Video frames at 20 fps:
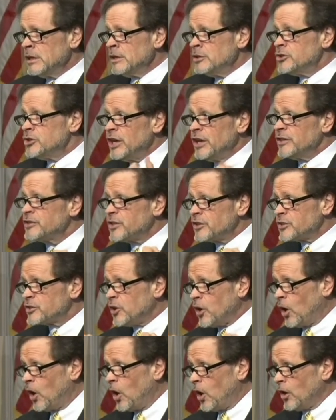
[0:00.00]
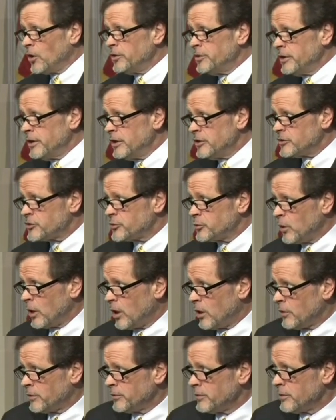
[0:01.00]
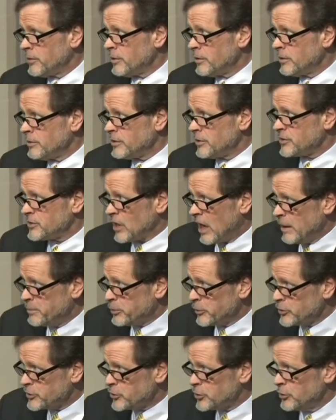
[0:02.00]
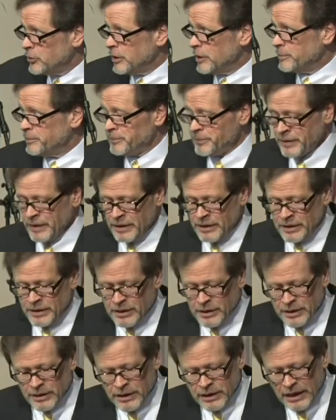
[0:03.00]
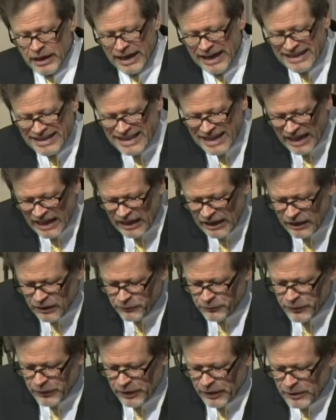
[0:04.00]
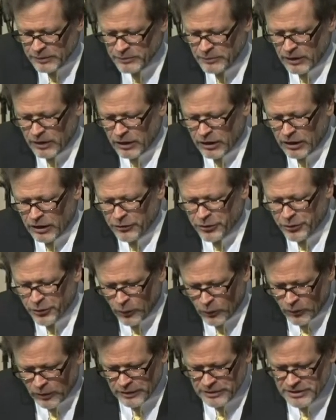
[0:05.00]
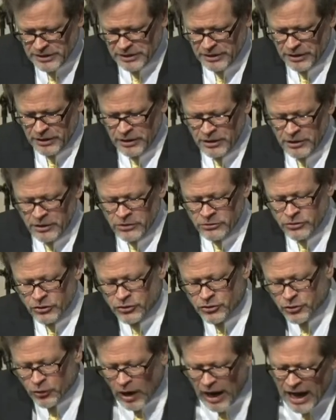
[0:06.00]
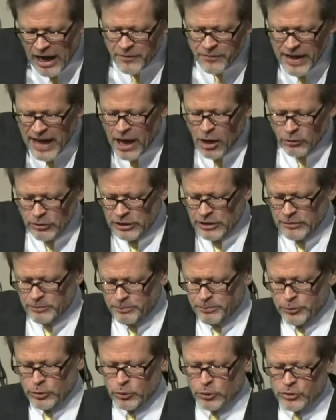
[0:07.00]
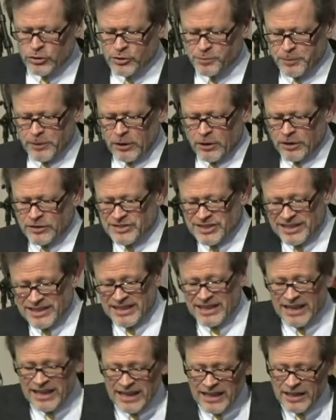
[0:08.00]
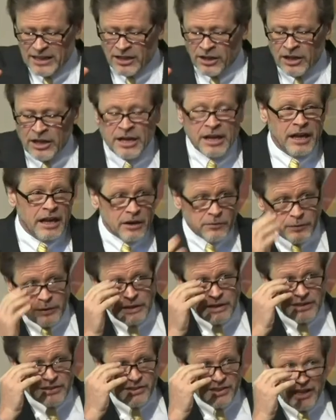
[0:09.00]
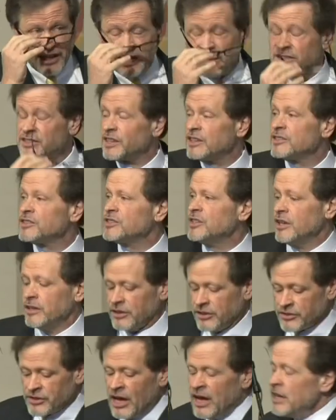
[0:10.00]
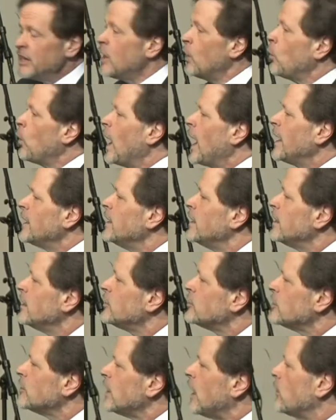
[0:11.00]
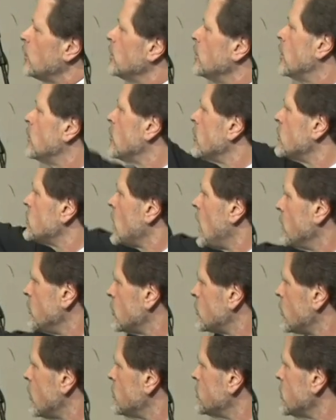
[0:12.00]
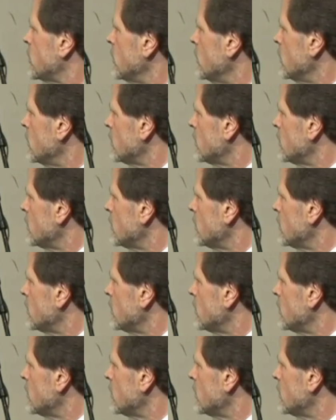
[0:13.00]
Jesus called his 12 disciples to him and gave them authority to drive out impure spirits and to heal every disease and sickness. Now, why did he do that? Remember the job description?